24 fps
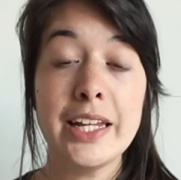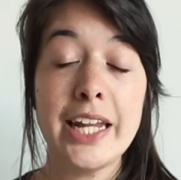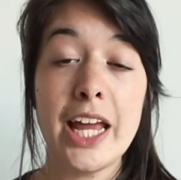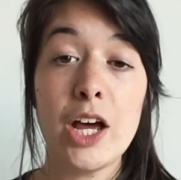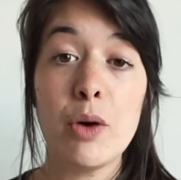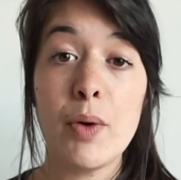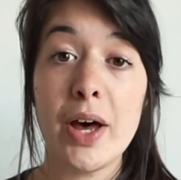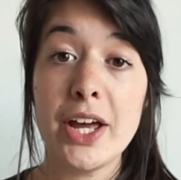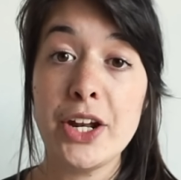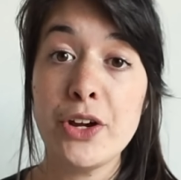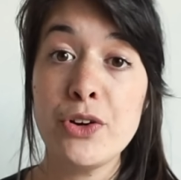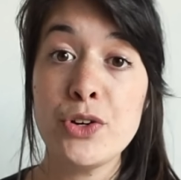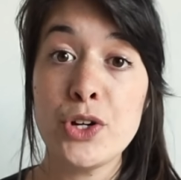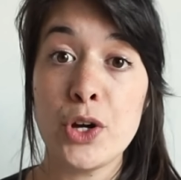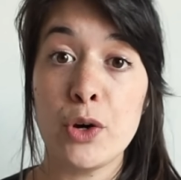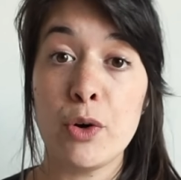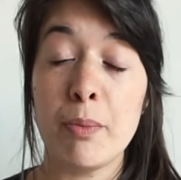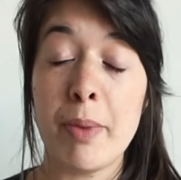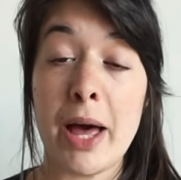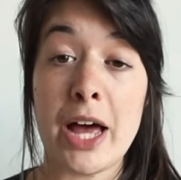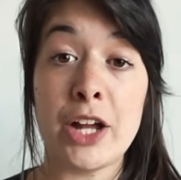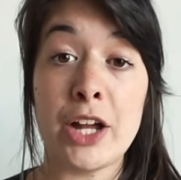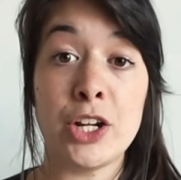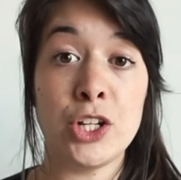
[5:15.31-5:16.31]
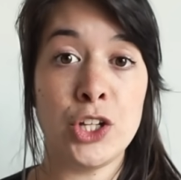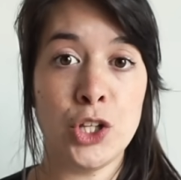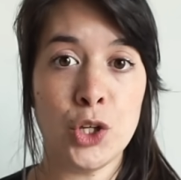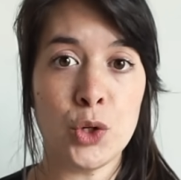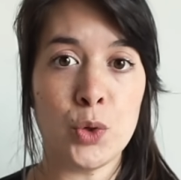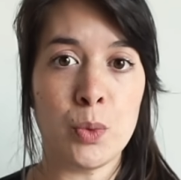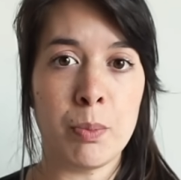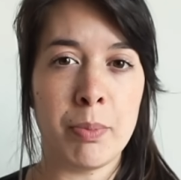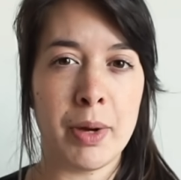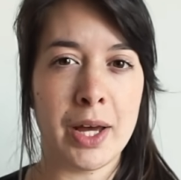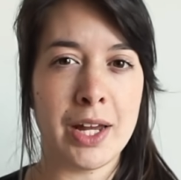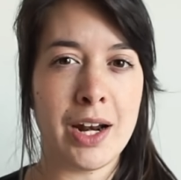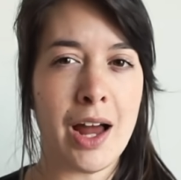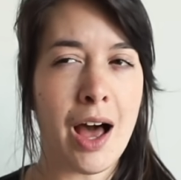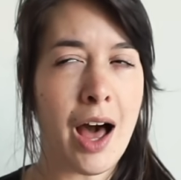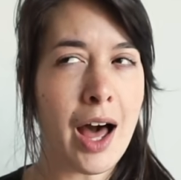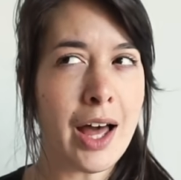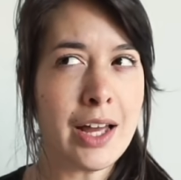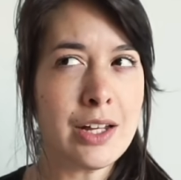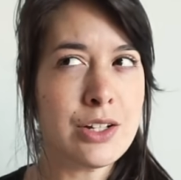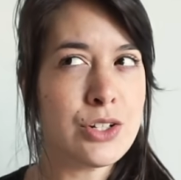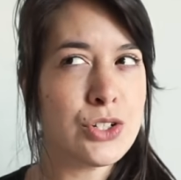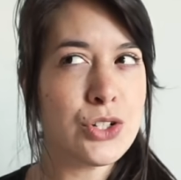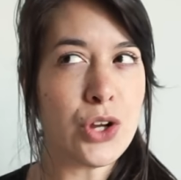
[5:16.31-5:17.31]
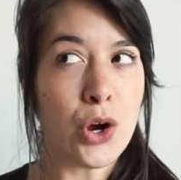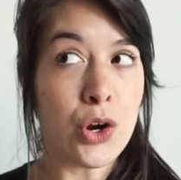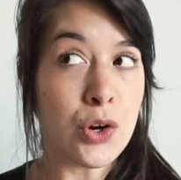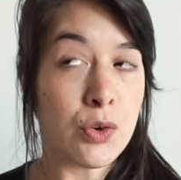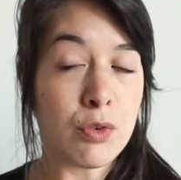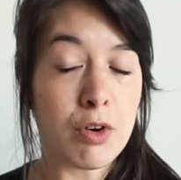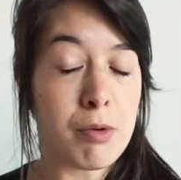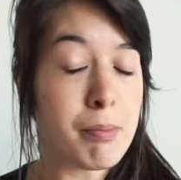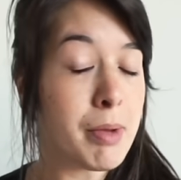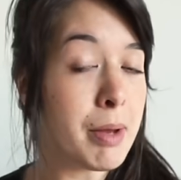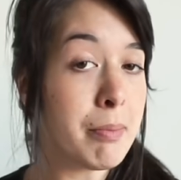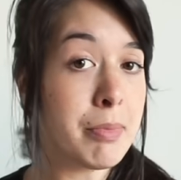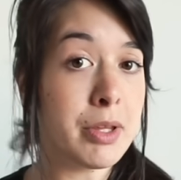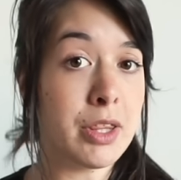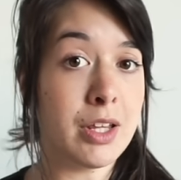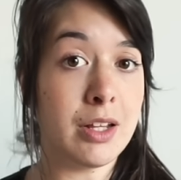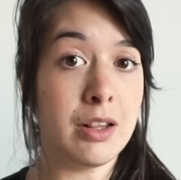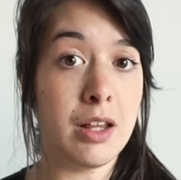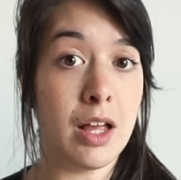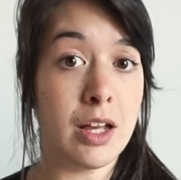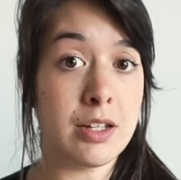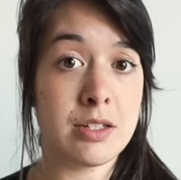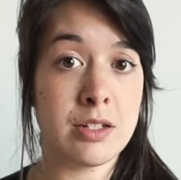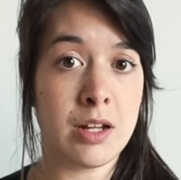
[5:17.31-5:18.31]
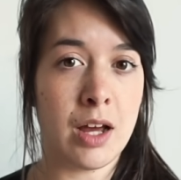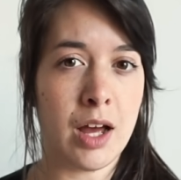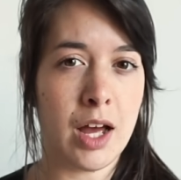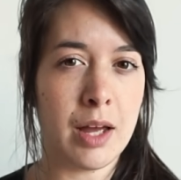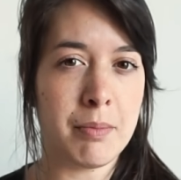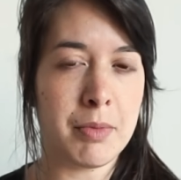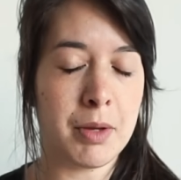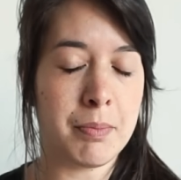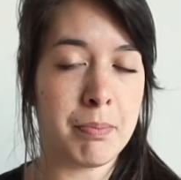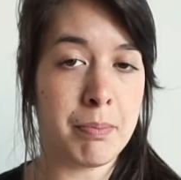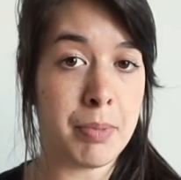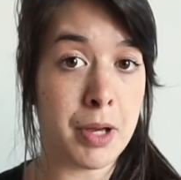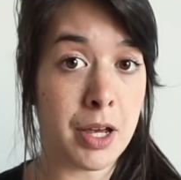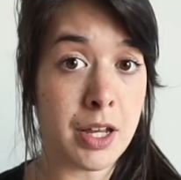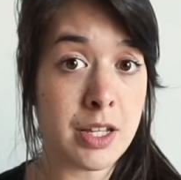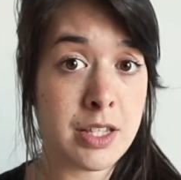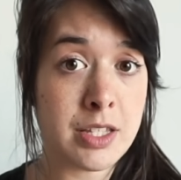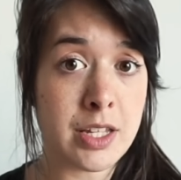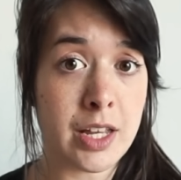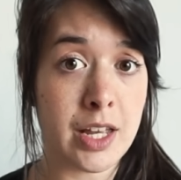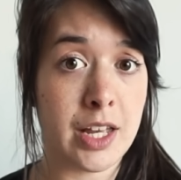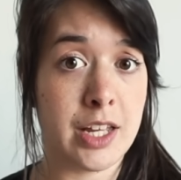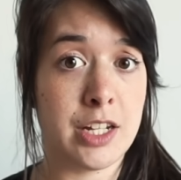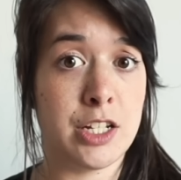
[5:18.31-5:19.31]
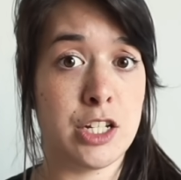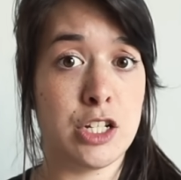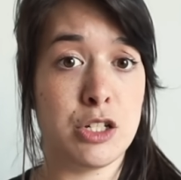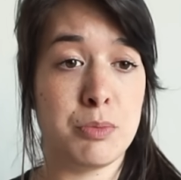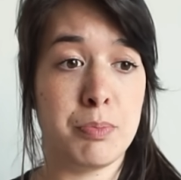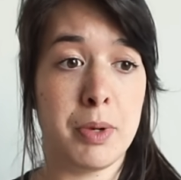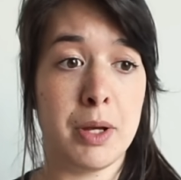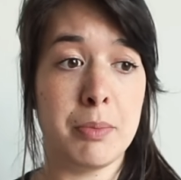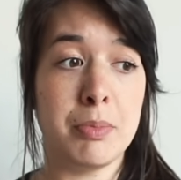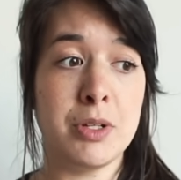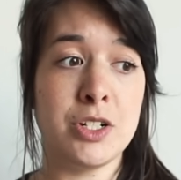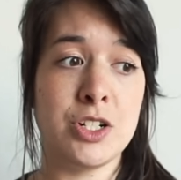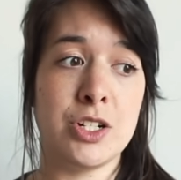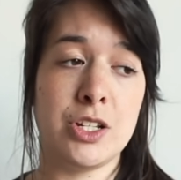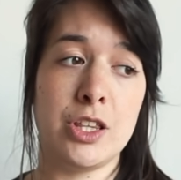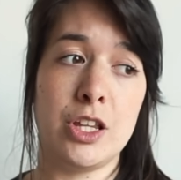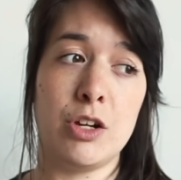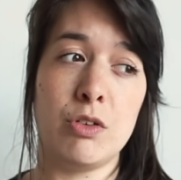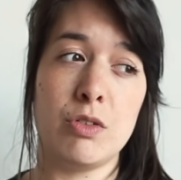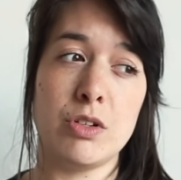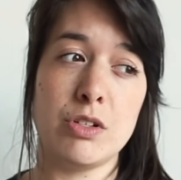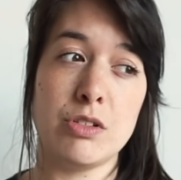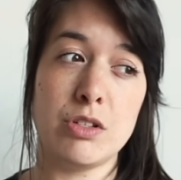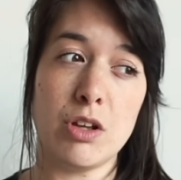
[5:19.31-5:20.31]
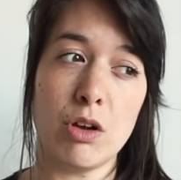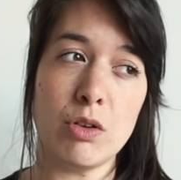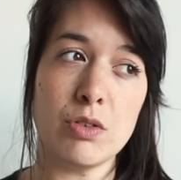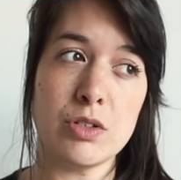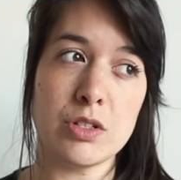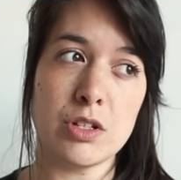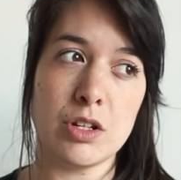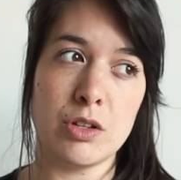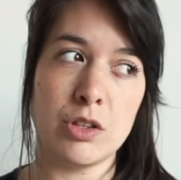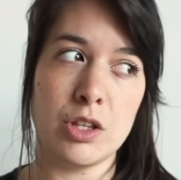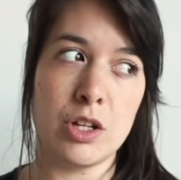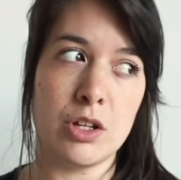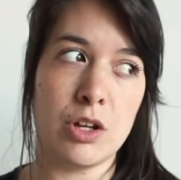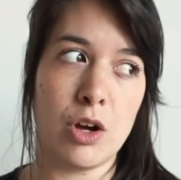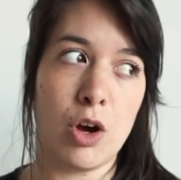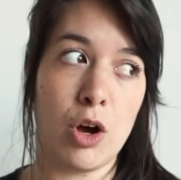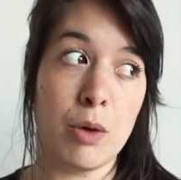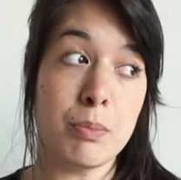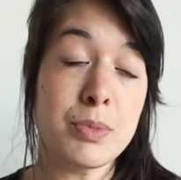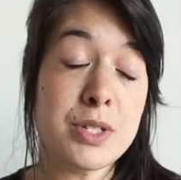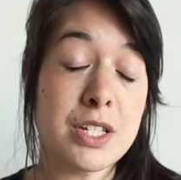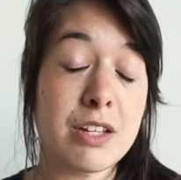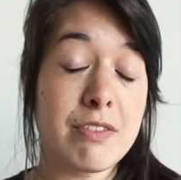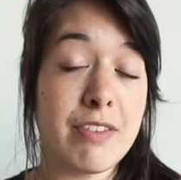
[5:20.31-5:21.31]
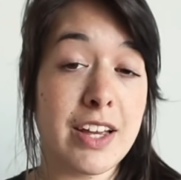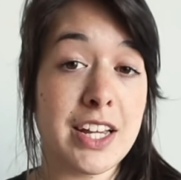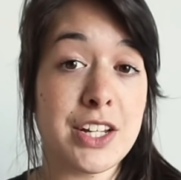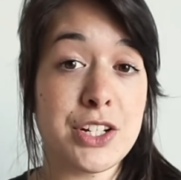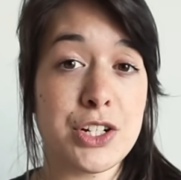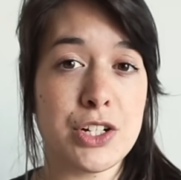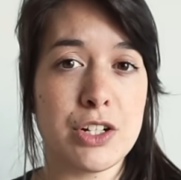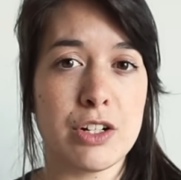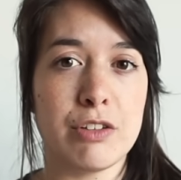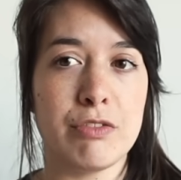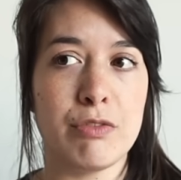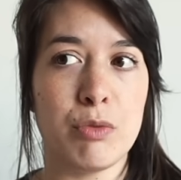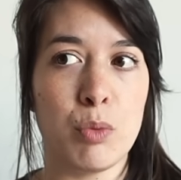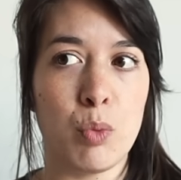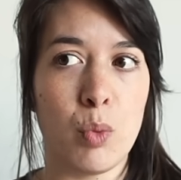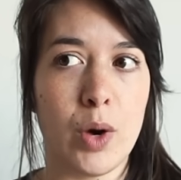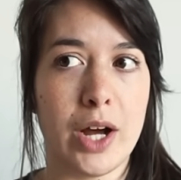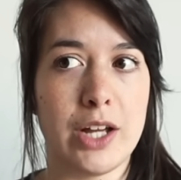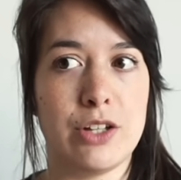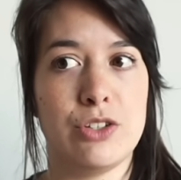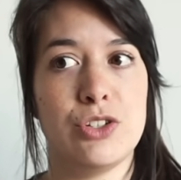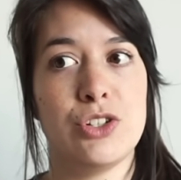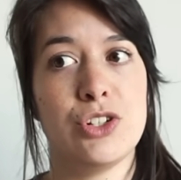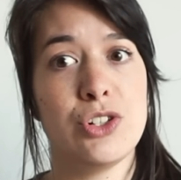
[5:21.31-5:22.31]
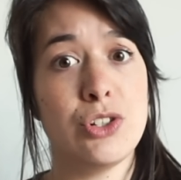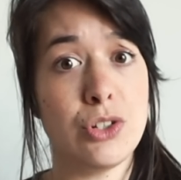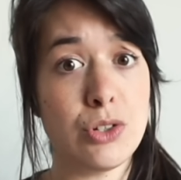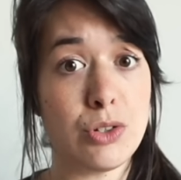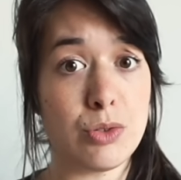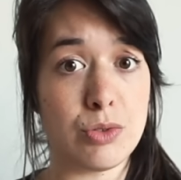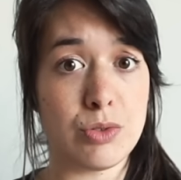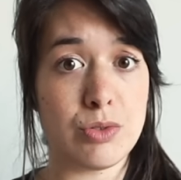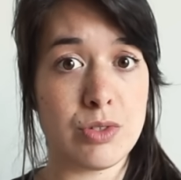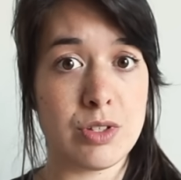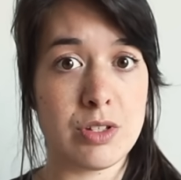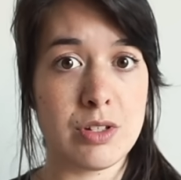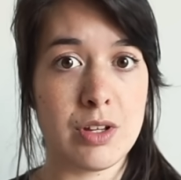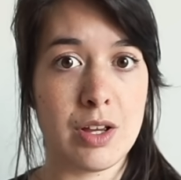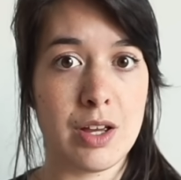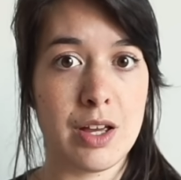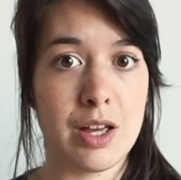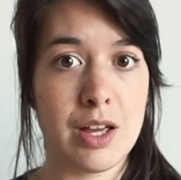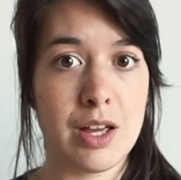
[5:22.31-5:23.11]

Now, I don't know about you, but I don't remember the last time a bird scientist published their results on the observation of white shoes.